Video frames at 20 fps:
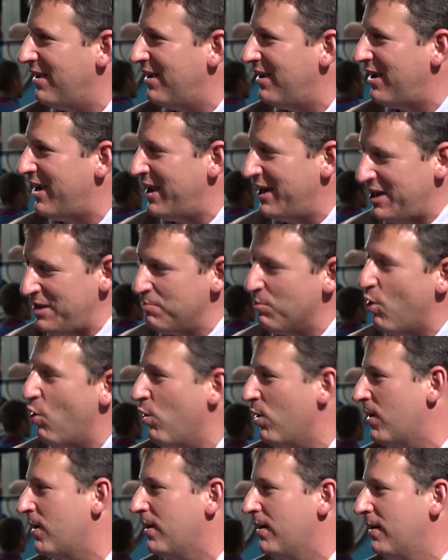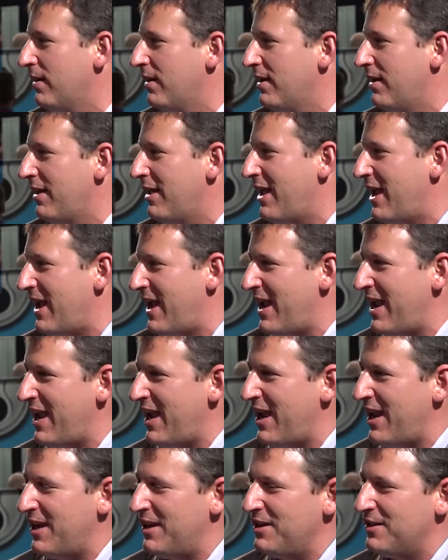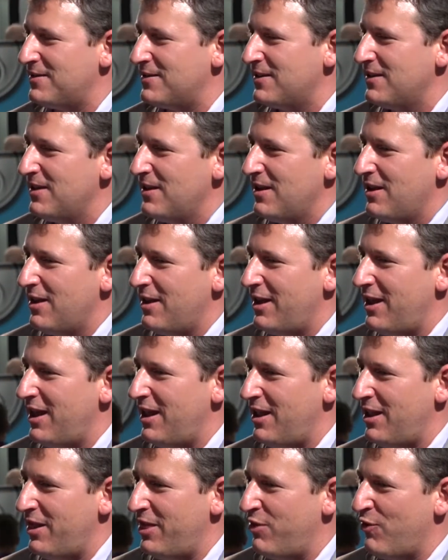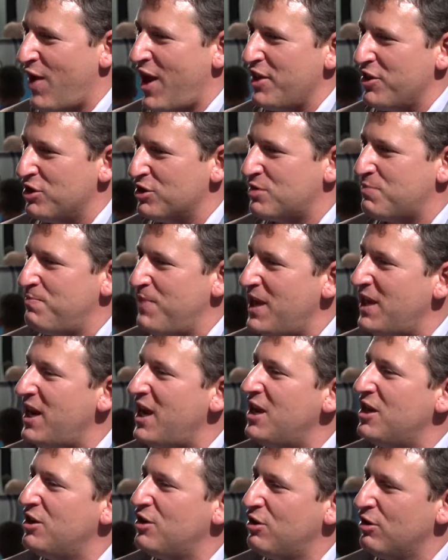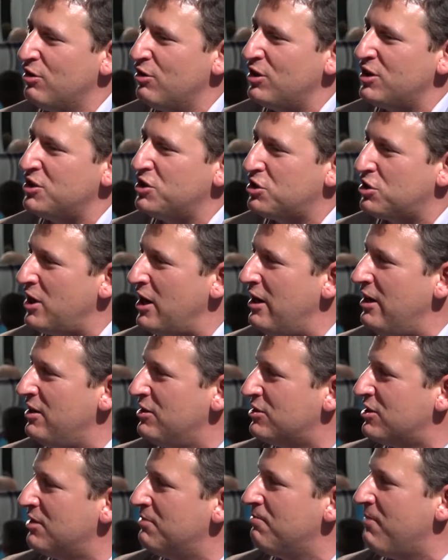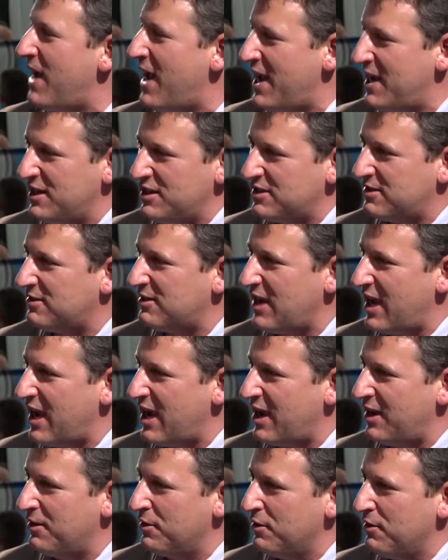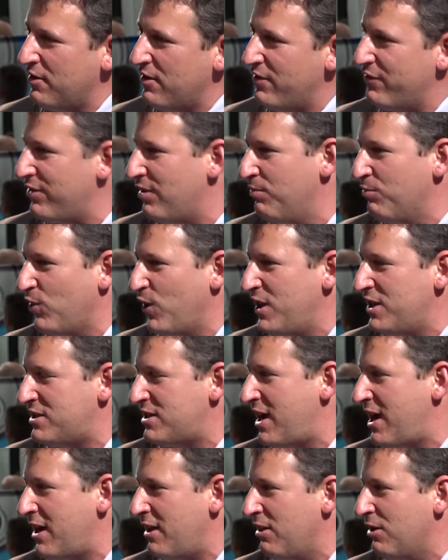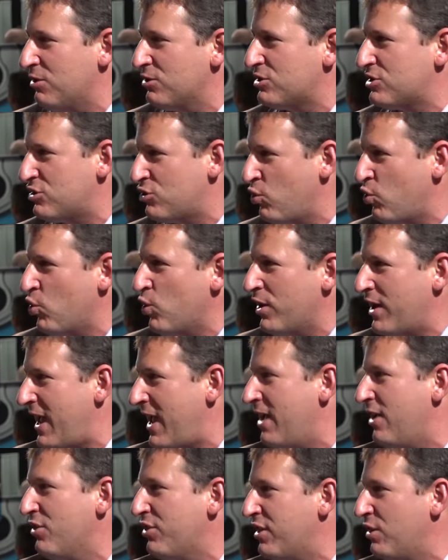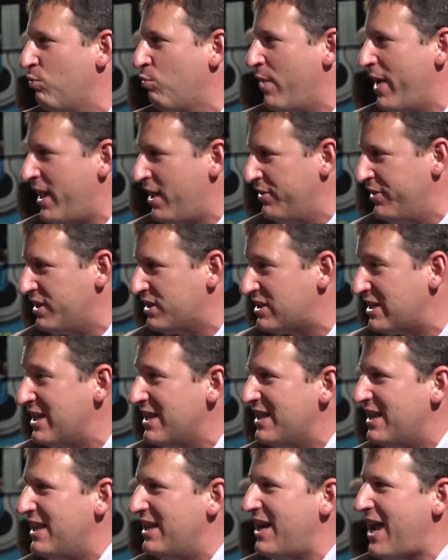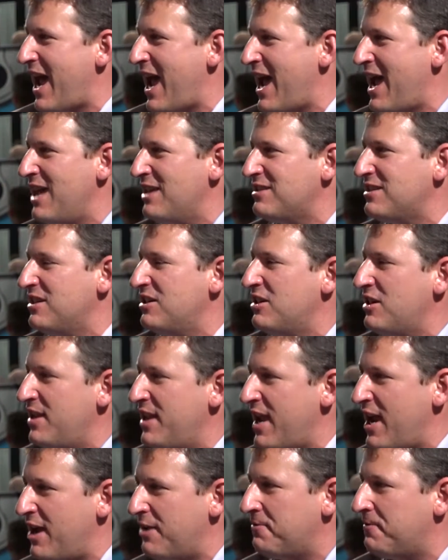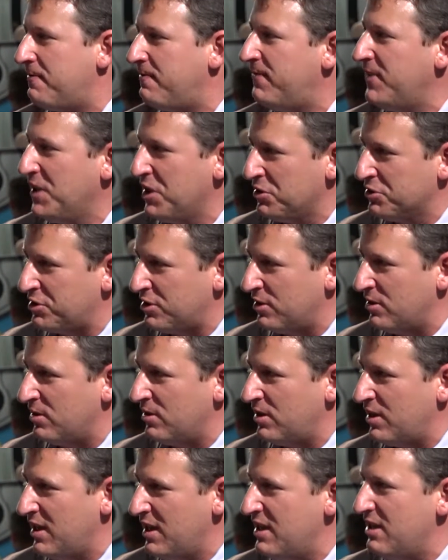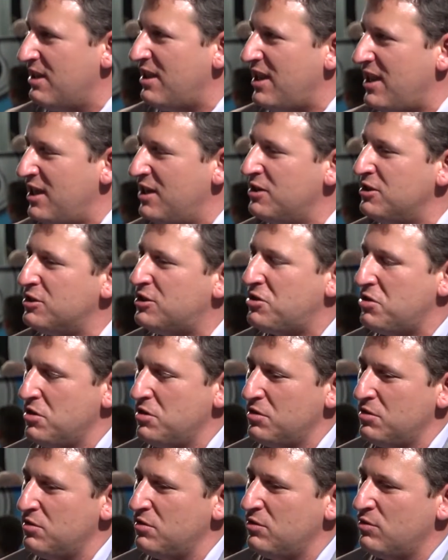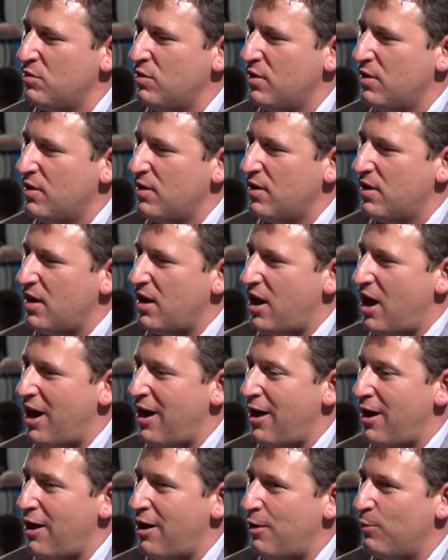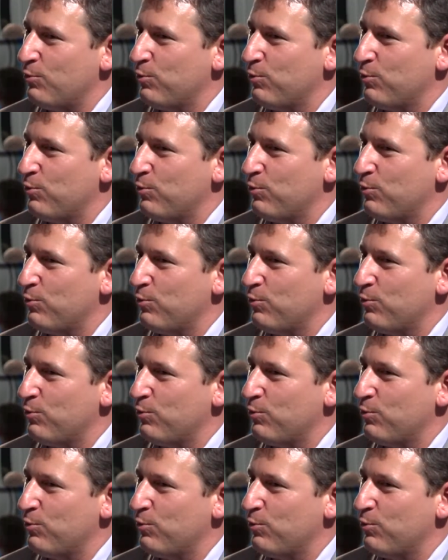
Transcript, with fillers: anymore. Yeah. And while there's been a good change in mindset from retailers toward health and wellness, it hasn't yet filtered into uh,